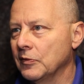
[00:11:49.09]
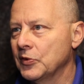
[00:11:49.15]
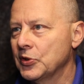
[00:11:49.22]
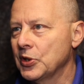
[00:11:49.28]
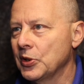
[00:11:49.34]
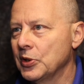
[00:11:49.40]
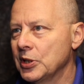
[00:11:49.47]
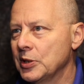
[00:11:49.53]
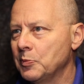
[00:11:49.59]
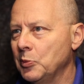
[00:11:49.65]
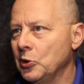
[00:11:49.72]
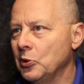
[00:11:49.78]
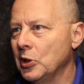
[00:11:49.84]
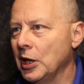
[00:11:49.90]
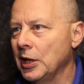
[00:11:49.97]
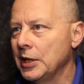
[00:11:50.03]
So this blue
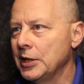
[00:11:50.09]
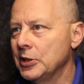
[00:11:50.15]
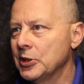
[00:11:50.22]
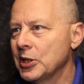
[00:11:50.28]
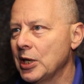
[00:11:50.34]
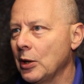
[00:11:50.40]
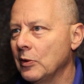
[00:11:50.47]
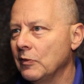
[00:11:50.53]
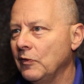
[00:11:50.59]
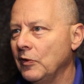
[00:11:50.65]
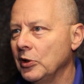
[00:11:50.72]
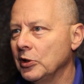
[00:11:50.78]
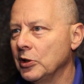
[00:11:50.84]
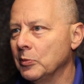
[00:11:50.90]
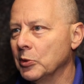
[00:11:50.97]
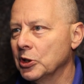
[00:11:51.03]
line is now a
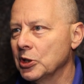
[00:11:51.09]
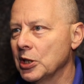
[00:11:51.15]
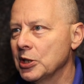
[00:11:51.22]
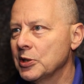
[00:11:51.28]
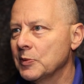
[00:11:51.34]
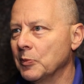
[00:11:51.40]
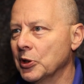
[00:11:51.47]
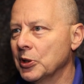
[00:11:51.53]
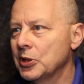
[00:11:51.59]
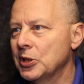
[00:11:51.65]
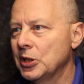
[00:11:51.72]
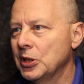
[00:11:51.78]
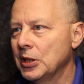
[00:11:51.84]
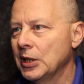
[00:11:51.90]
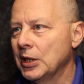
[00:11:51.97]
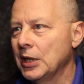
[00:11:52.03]
volume adjustment.
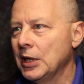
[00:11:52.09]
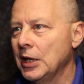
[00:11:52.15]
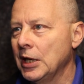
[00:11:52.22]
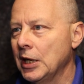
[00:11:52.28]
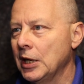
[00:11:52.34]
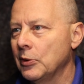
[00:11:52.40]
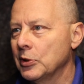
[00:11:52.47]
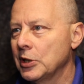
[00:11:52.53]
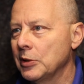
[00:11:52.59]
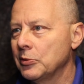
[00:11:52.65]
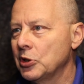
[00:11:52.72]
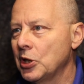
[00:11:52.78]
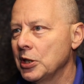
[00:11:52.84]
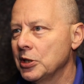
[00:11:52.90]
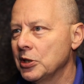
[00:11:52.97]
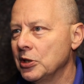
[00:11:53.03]
What I'm
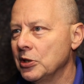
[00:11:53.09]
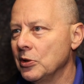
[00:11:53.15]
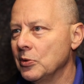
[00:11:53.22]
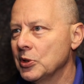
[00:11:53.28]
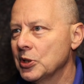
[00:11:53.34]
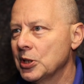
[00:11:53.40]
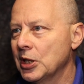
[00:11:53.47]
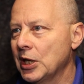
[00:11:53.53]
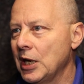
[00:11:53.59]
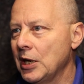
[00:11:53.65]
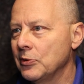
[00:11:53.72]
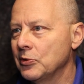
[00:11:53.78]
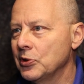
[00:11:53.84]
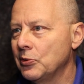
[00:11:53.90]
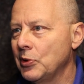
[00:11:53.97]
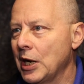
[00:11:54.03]
trying to do is to
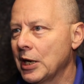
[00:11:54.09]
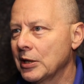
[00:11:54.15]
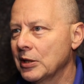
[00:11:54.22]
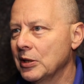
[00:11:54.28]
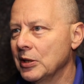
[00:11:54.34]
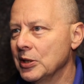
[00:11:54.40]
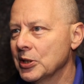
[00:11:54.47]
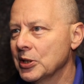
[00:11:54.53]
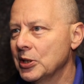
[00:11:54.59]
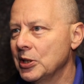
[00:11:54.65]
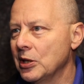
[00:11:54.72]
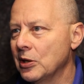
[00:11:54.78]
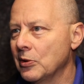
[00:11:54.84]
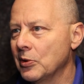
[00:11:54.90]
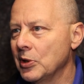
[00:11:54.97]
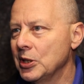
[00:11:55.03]
counteract this
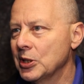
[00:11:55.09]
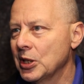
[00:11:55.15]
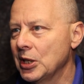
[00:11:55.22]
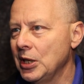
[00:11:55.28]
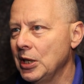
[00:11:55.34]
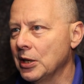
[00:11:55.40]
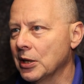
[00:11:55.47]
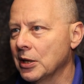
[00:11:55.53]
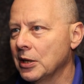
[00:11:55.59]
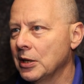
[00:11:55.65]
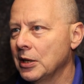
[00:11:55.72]
decrease here.